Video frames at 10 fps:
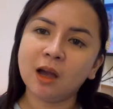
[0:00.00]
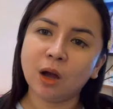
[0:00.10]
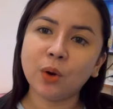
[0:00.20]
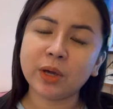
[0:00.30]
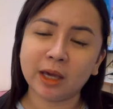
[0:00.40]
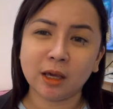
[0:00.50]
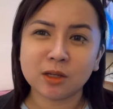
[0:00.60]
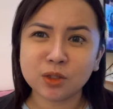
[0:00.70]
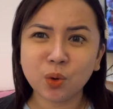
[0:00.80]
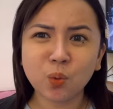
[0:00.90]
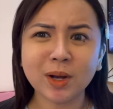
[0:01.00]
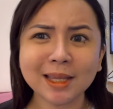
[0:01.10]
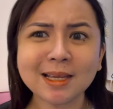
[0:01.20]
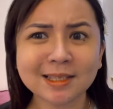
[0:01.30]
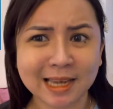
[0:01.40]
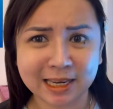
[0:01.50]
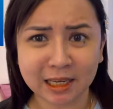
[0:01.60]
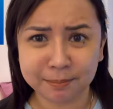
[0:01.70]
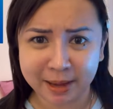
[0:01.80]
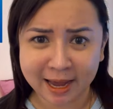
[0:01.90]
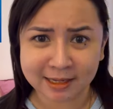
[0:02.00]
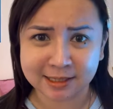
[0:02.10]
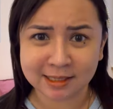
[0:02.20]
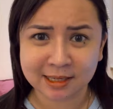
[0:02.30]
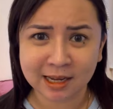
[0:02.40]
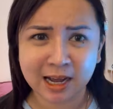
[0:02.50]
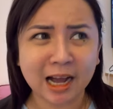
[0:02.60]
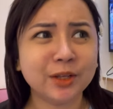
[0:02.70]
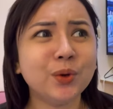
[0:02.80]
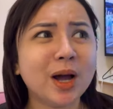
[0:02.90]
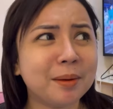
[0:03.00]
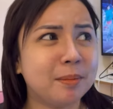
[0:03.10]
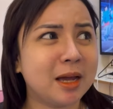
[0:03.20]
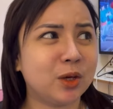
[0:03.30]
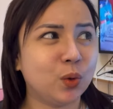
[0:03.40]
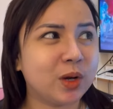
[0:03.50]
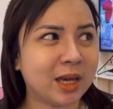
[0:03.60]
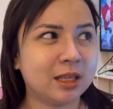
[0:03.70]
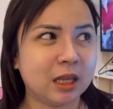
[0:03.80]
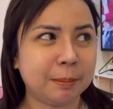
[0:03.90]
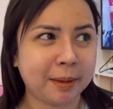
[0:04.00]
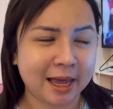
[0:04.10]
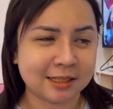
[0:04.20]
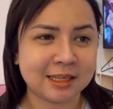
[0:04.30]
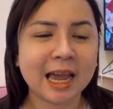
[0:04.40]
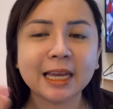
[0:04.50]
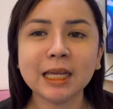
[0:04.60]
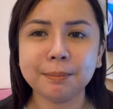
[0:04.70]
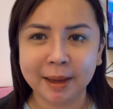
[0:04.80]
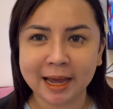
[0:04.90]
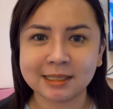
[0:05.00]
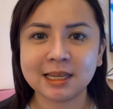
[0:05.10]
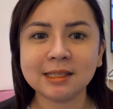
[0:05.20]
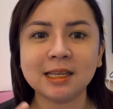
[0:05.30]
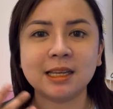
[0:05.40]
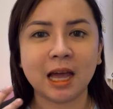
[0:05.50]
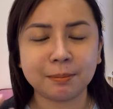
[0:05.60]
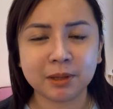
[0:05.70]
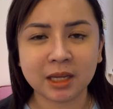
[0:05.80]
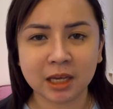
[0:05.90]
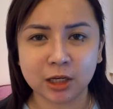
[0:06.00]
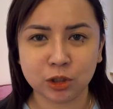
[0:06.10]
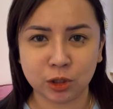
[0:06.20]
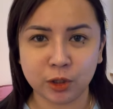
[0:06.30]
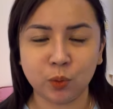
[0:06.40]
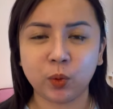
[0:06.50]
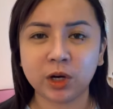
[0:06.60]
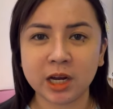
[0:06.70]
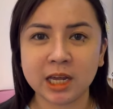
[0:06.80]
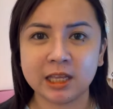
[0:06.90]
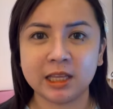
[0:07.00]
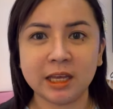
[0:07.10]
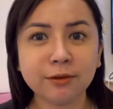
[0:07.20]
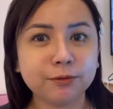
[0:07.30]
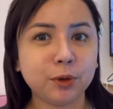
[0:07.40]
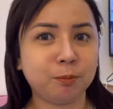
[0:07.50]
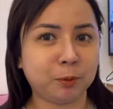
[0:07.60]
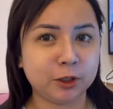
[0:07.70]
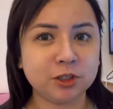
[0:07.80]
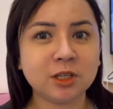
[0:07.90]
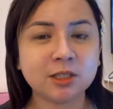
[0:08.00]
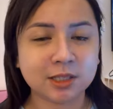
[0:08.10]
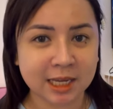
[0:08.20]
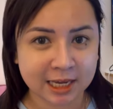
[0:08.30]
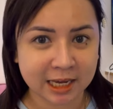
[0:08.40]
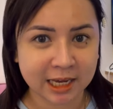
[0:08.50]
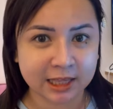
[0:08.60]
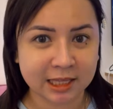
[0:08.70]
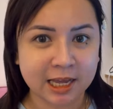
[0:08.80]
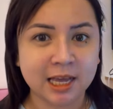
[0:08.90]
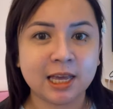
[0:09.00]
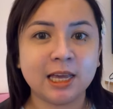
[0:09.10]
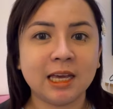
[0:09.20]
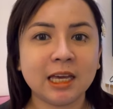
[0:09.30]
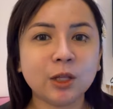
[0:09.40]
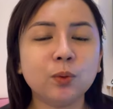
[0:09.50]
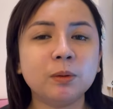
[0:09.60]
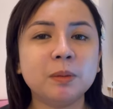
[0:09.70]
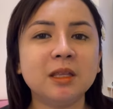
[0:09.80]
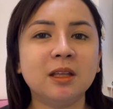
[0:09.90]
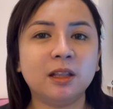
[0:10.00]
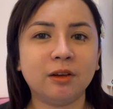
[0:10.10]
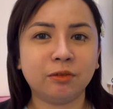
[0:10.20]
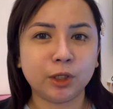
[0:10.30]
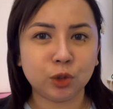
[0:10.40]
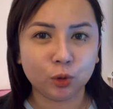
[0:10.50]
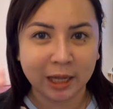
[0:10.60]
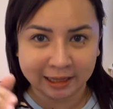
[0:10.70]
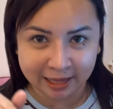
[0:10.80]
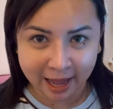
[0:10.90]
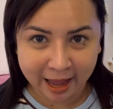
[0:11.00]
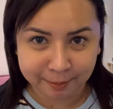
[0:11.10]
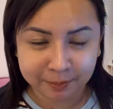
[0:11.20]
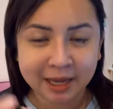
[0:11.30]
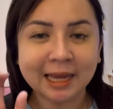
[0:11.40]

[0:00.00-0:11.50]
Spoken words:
Okay, so what is Anypass? Ano nga ba yung Anypass? Anypass, it's an application wherein if you purchase ticket, it will be delivered to that app.